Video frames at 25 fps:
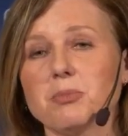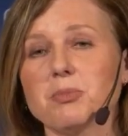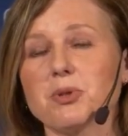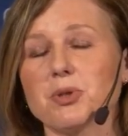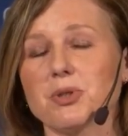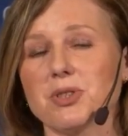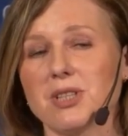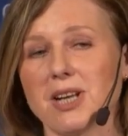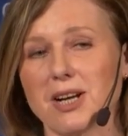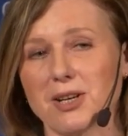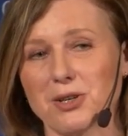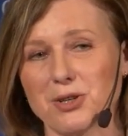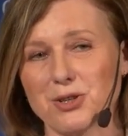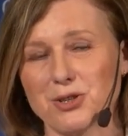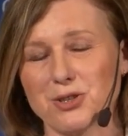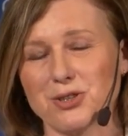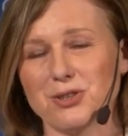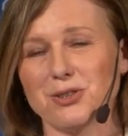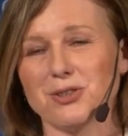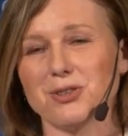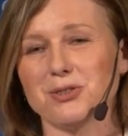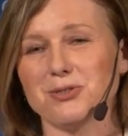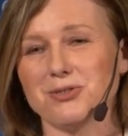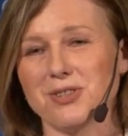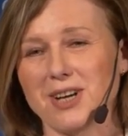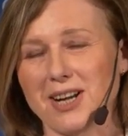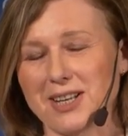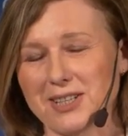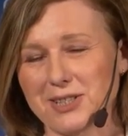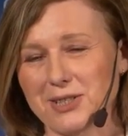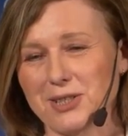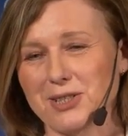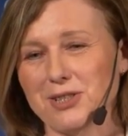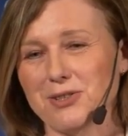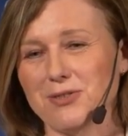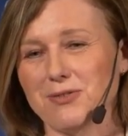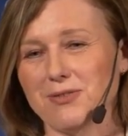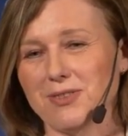production of
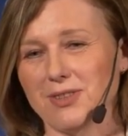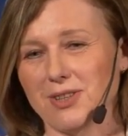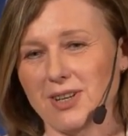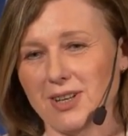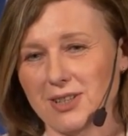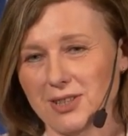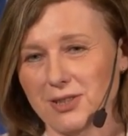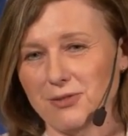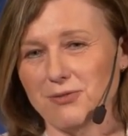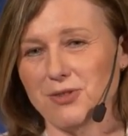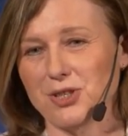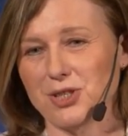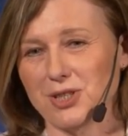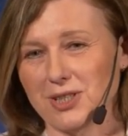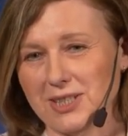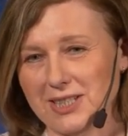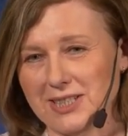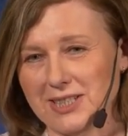artificial